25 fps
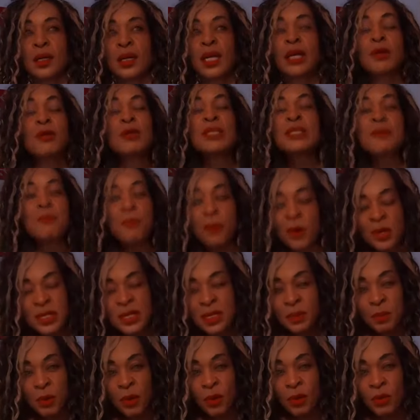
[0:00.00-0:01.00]
It was
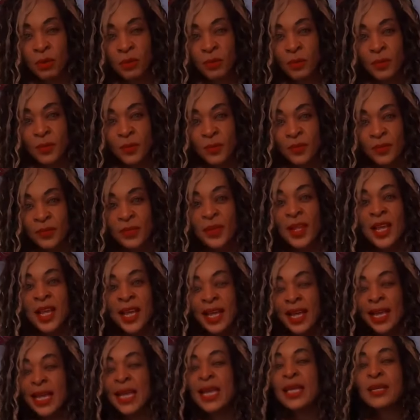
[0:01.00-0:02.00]
impossible.
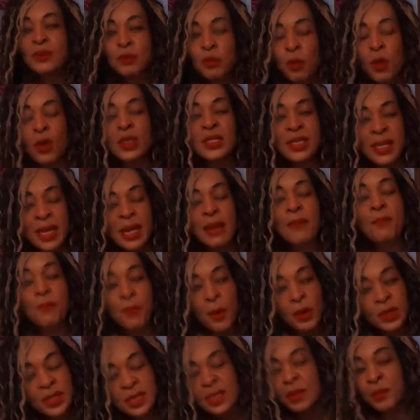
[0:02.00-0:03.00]
It was
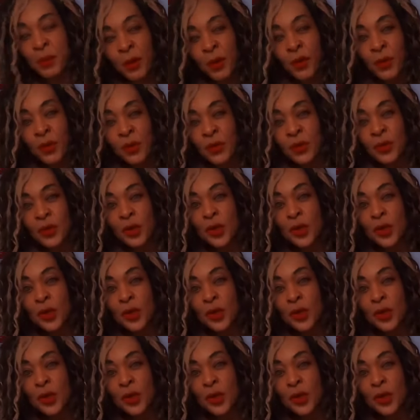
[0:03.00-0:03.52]
impossible.